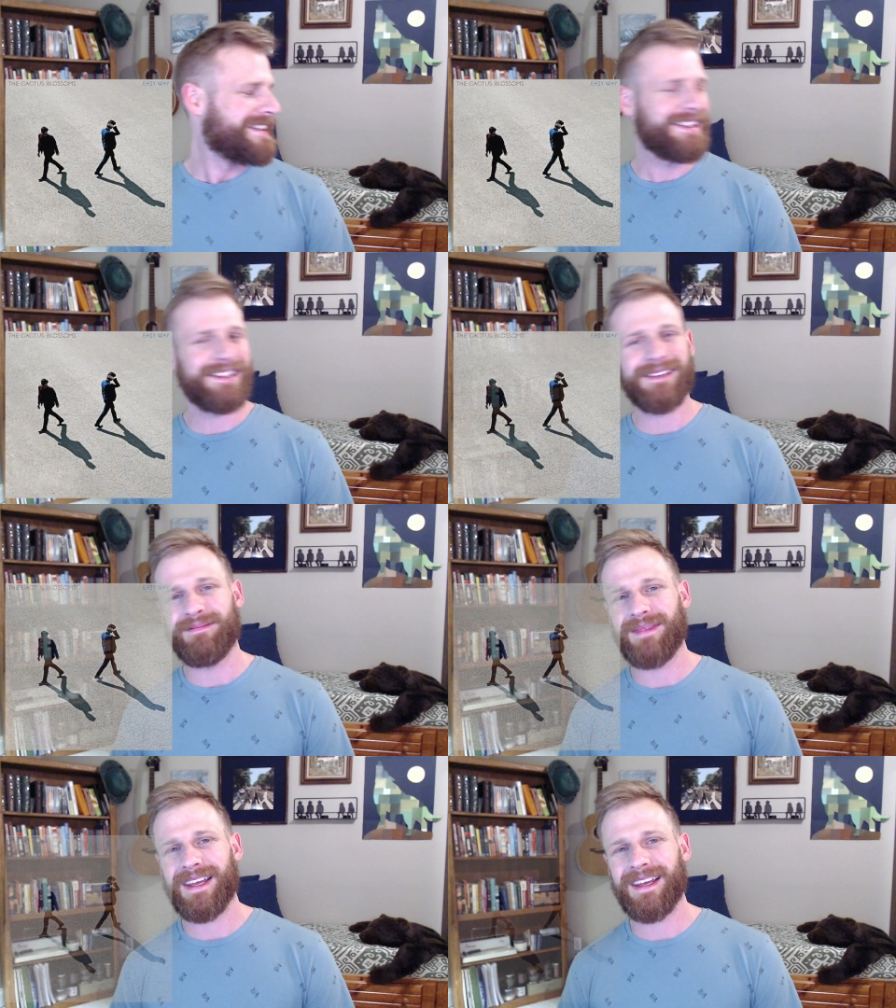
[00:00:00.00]

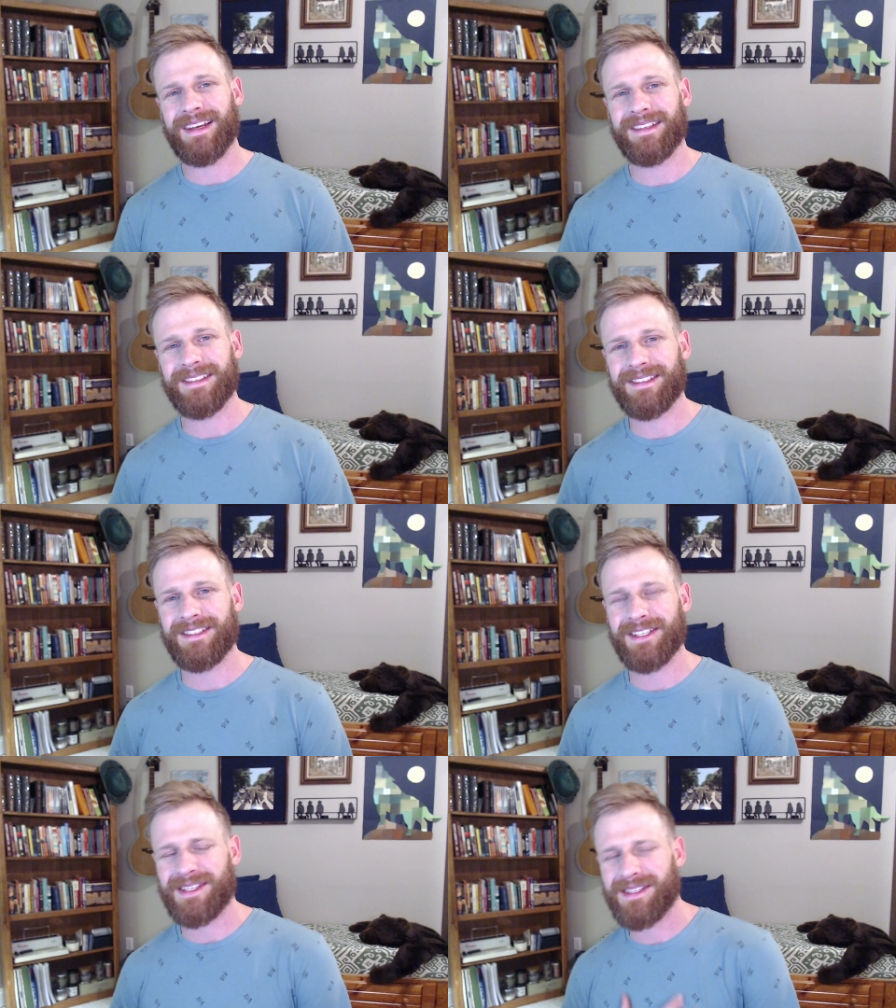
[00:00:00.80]
um, and
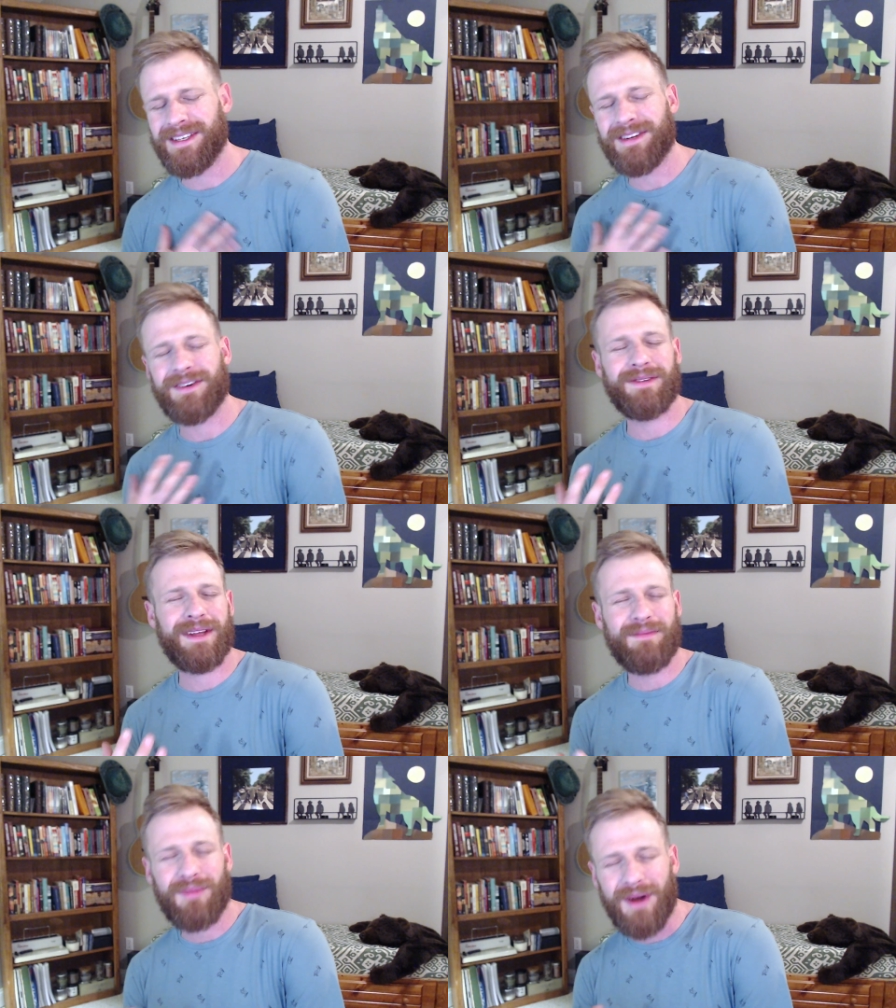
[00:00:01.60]
just you know
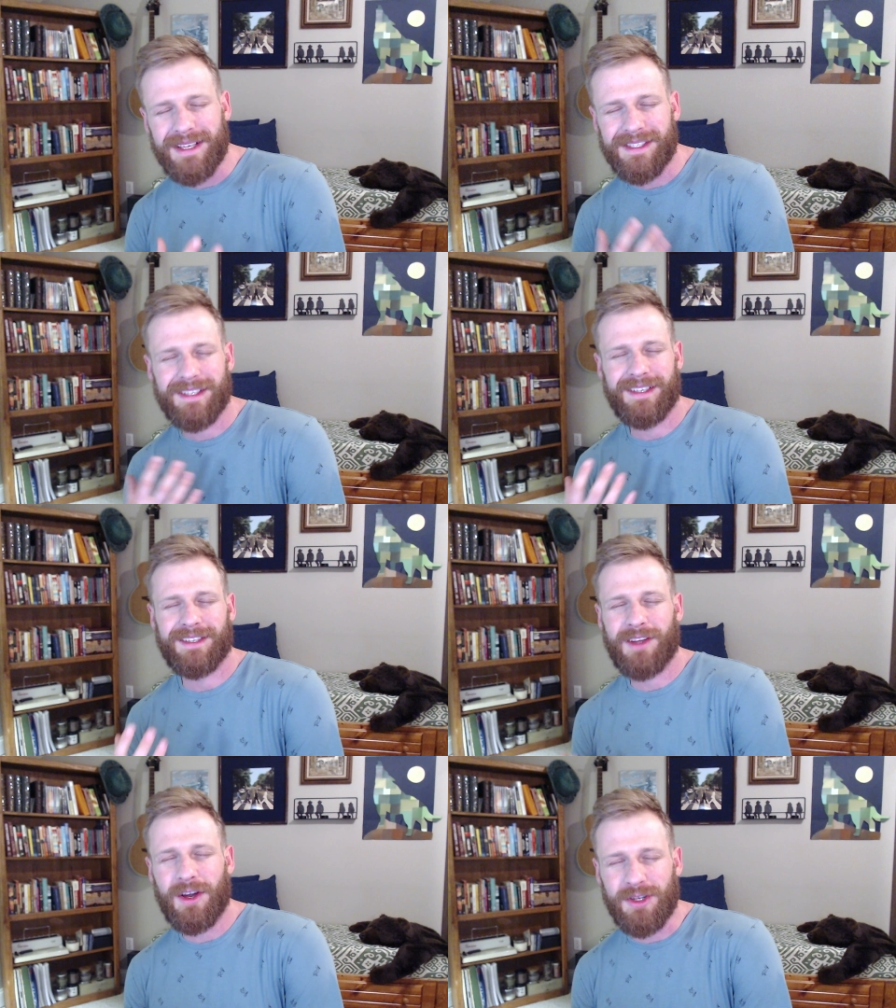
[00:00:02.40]
embrace
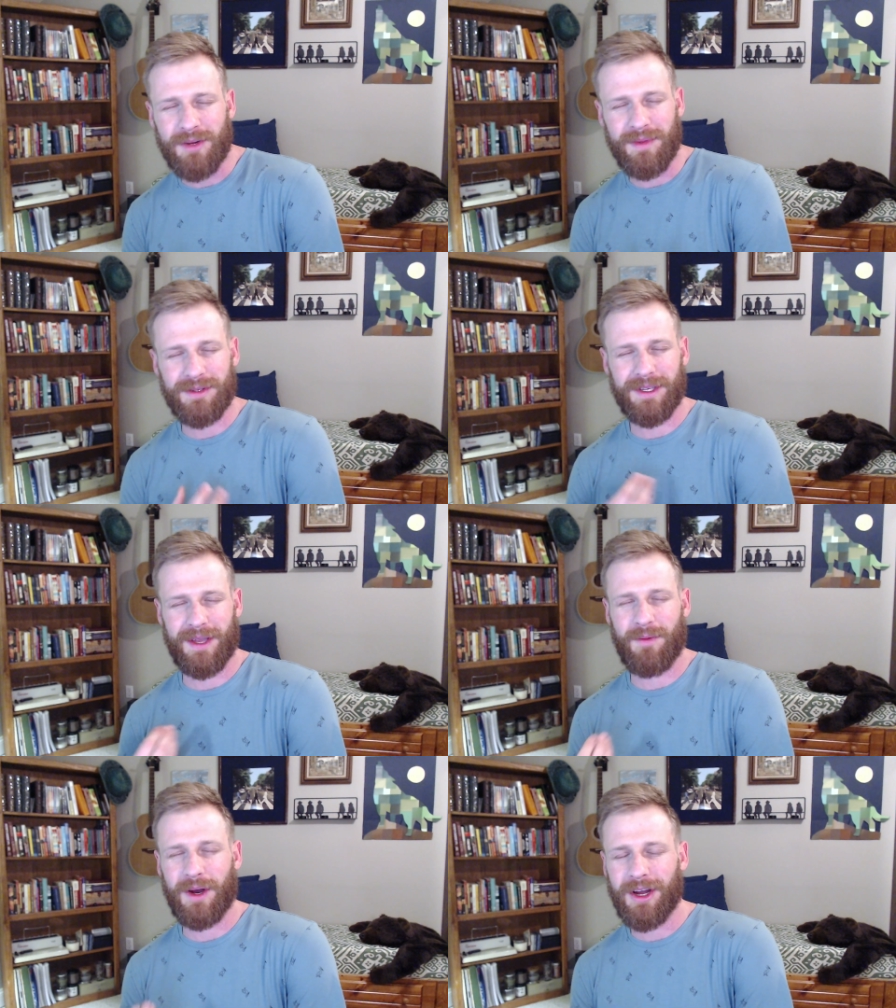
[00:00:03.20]
country
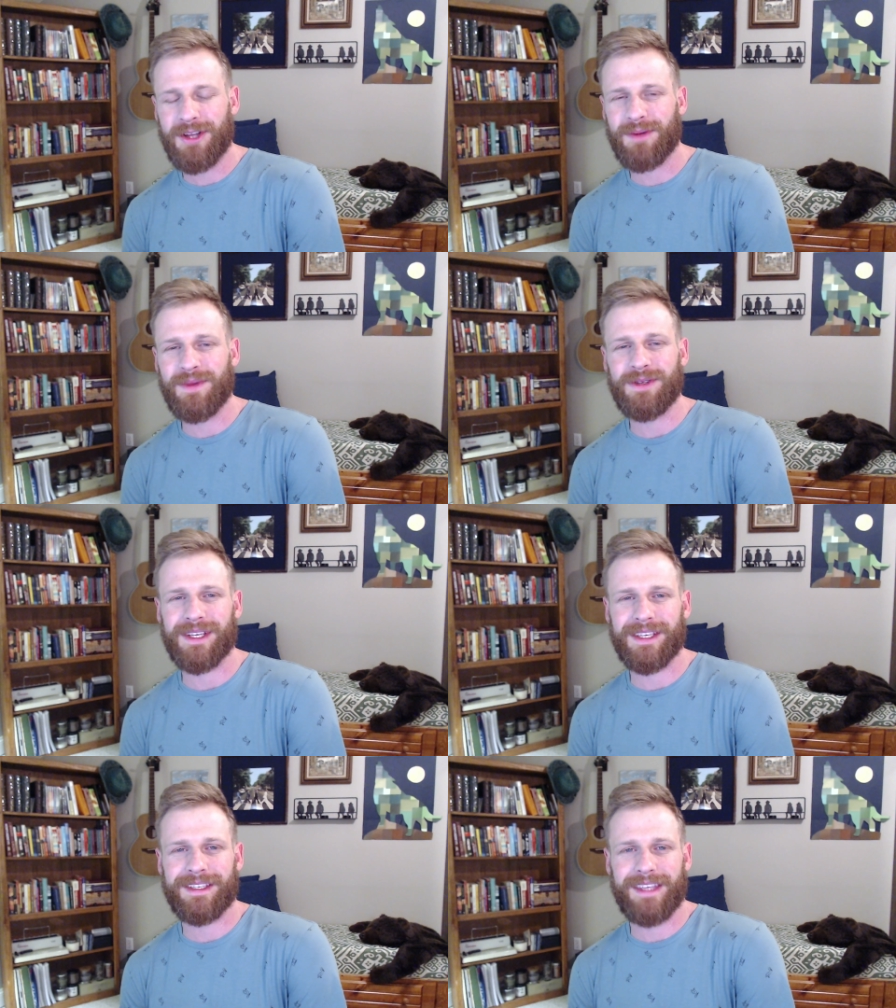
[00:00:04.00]
music and what country
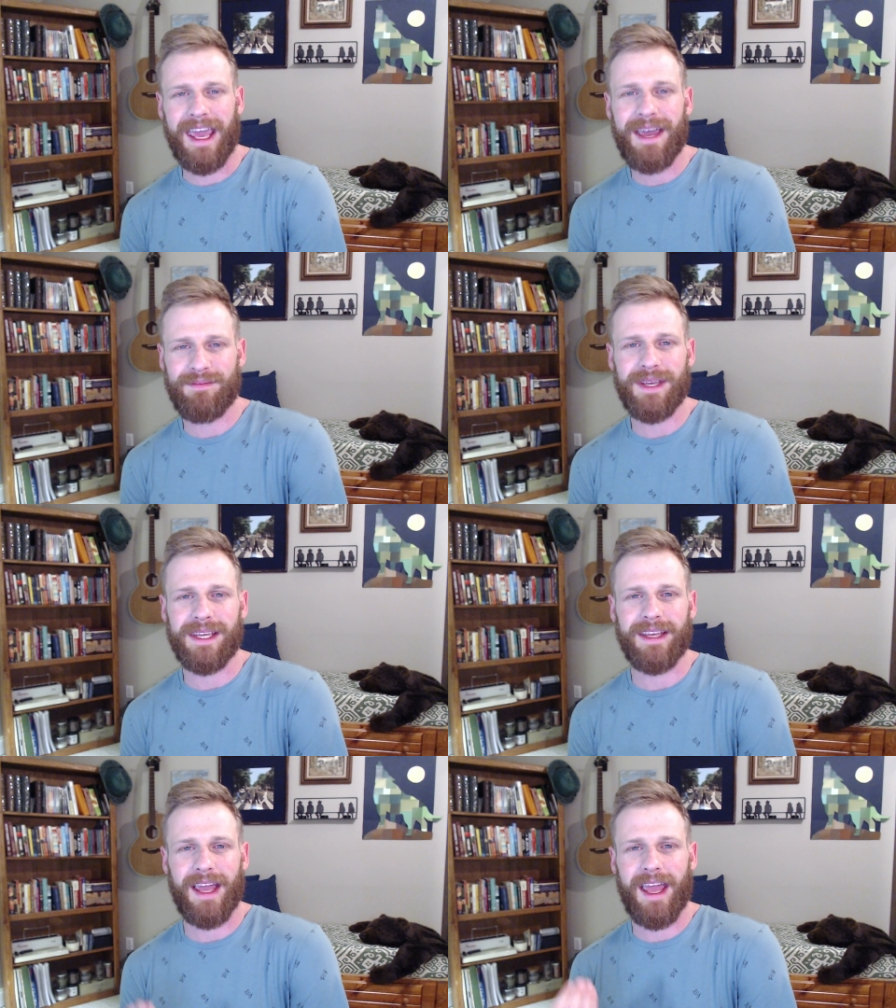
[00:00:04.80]
music can
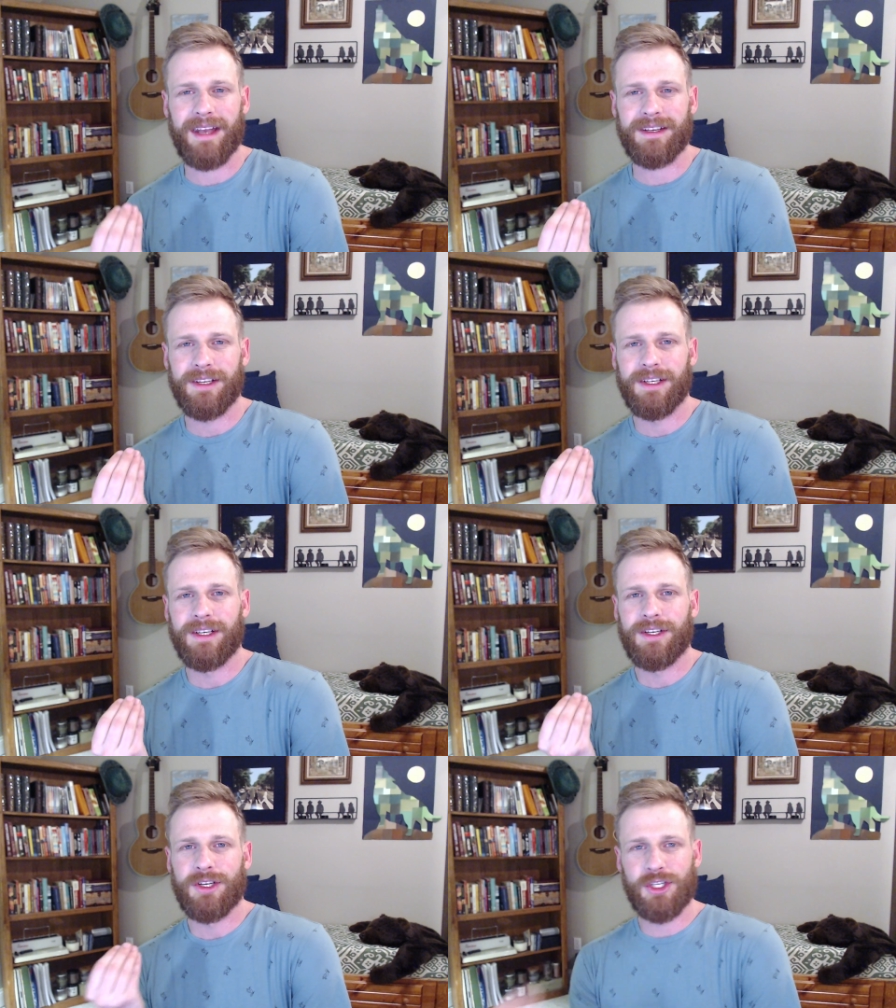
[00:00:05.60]
be and
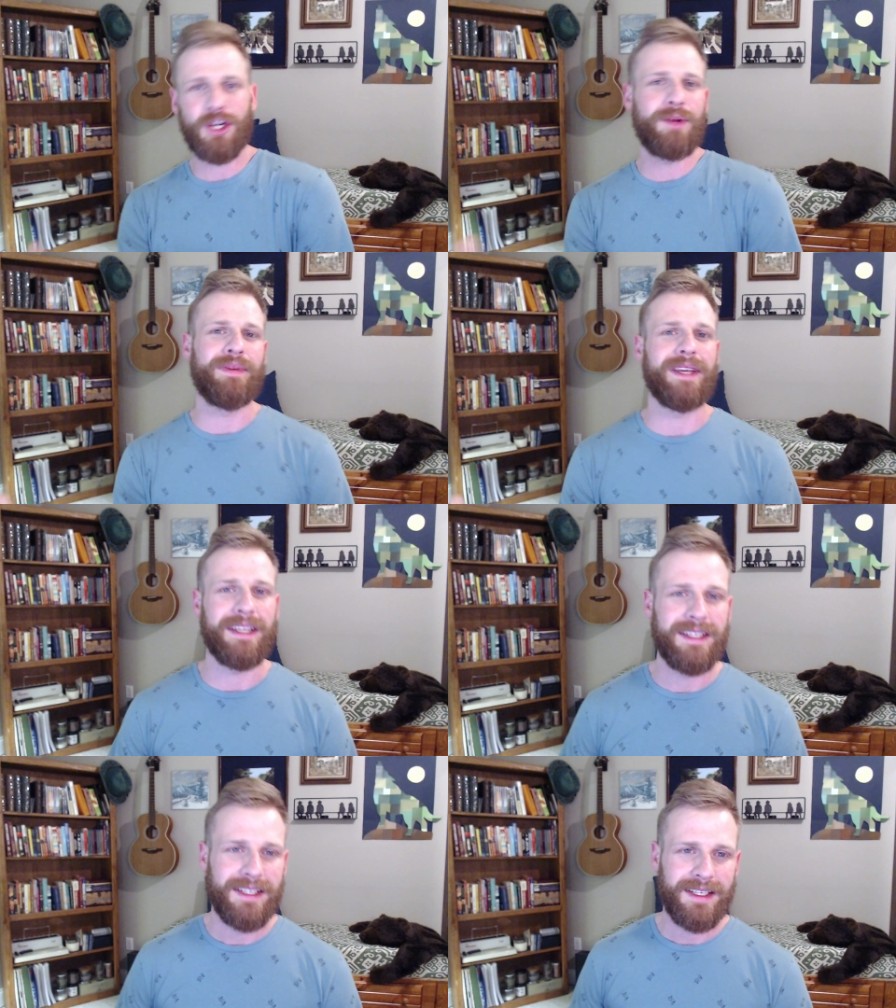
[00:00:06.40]
should
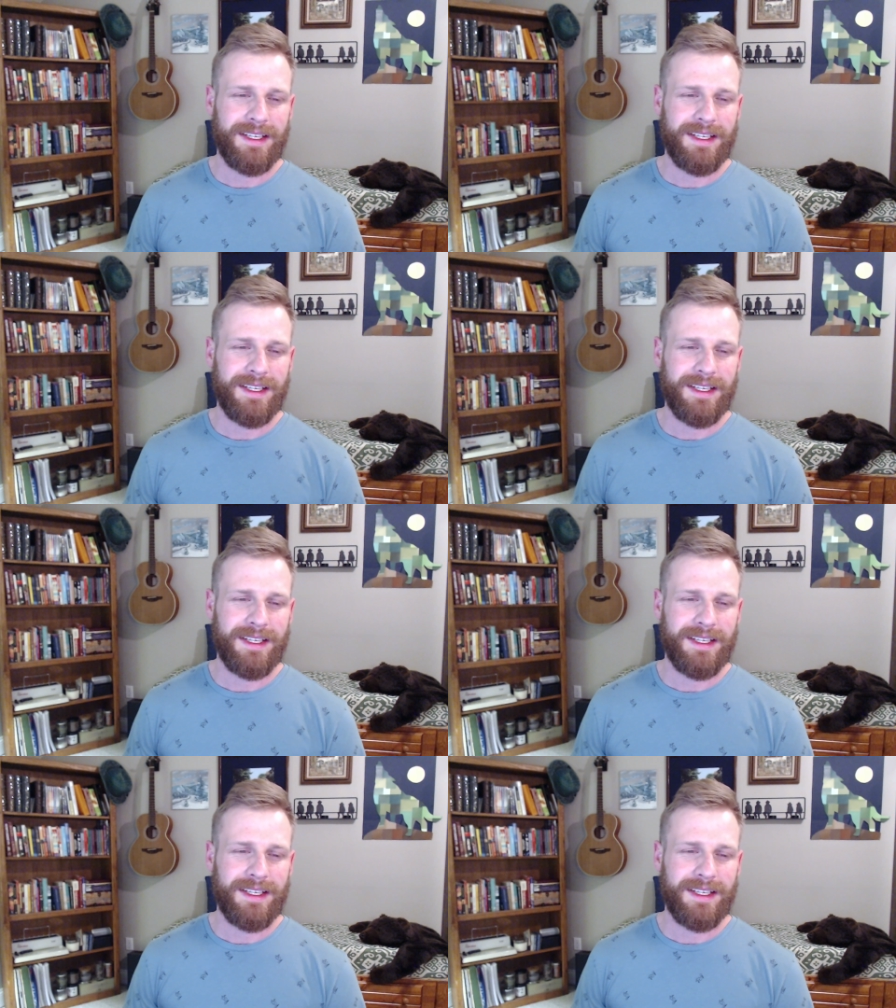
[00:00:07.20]
be.